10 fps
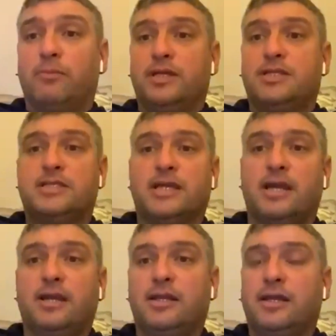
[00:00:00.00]
doubt, but they
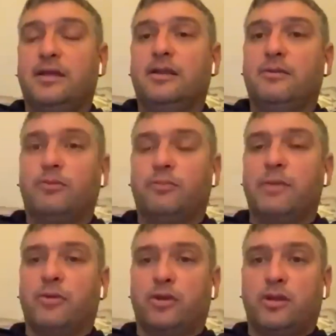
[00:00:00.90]
signed the
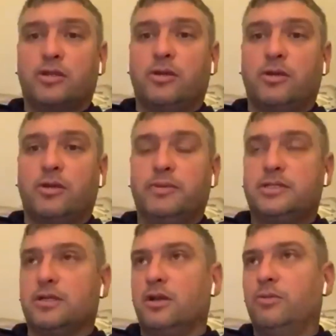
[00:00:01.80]
bit of money had come into
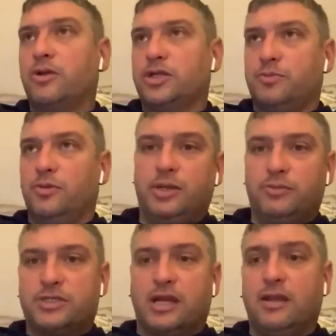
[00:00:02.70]
the club with Chris Moore. They were
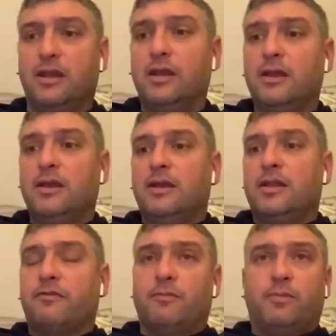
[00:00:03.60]
signing
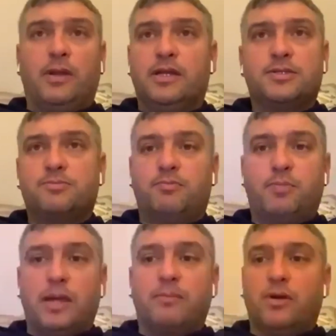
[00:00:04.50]
different players,
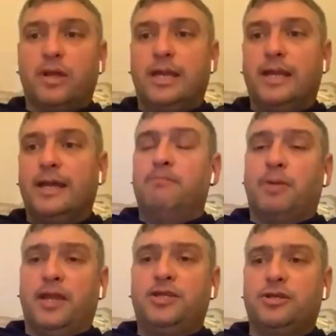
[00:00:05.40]
big money,
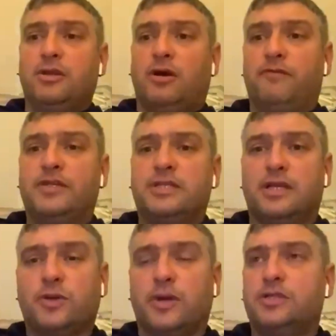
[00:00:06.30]
impatient, obviously
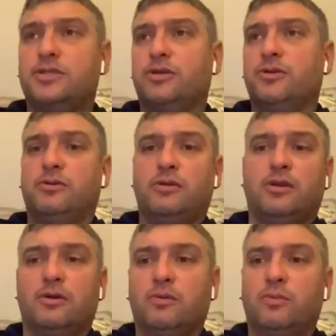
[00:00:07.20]
at 22,
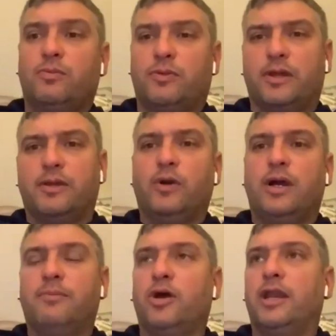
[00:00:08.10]
thinking why
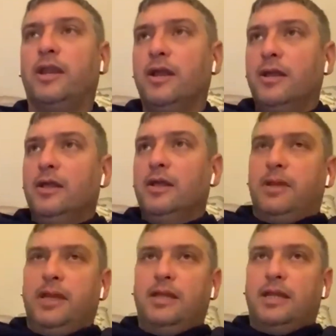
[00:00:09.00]
I'm not in.
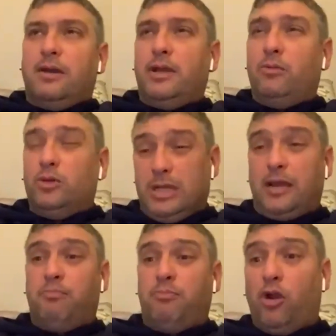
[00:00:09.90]
Ian Dowie was like
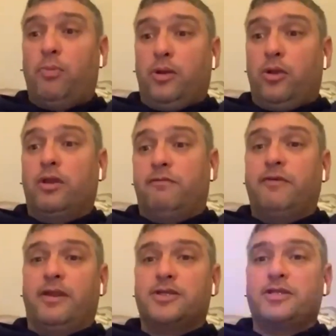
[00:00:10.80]
proper good at
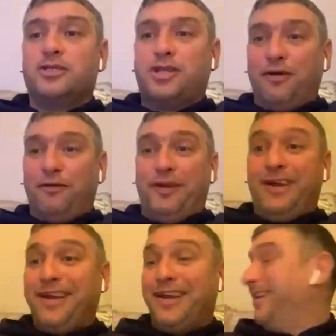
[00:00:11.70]
fitness and stuff,
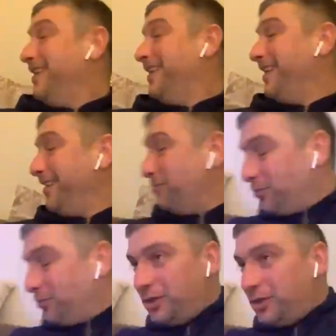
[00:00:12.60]
right? And then
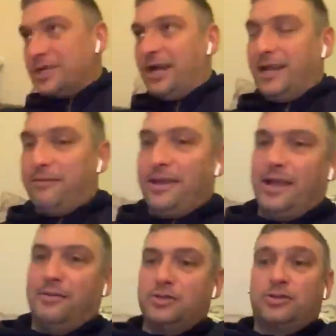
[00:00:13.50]
one Saturday anyway, I
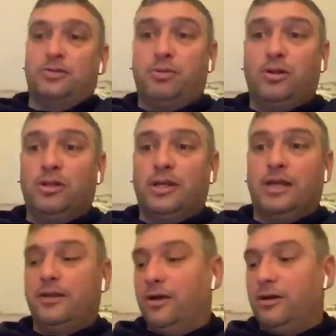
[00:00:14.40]
was pulled in, not